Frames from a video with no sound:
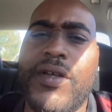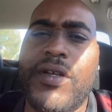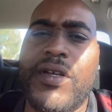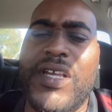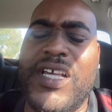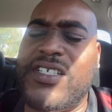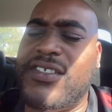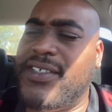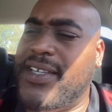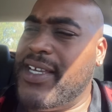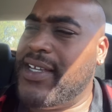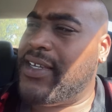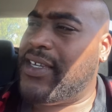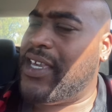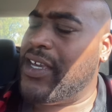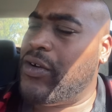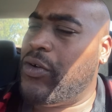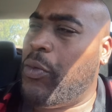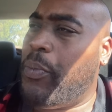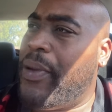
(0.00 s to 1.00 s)
Let's get
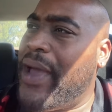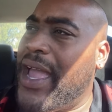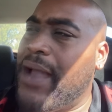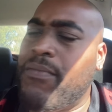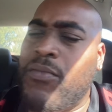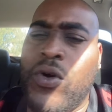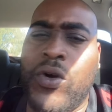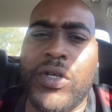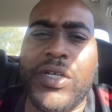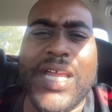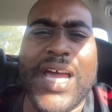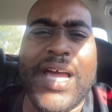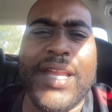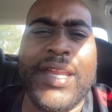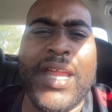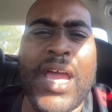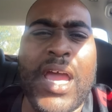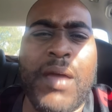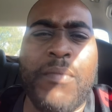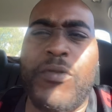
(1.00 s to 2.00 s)
Kittle back more
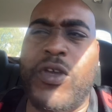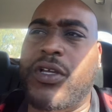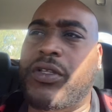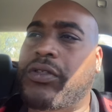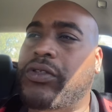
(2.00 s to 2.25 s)
dynamic.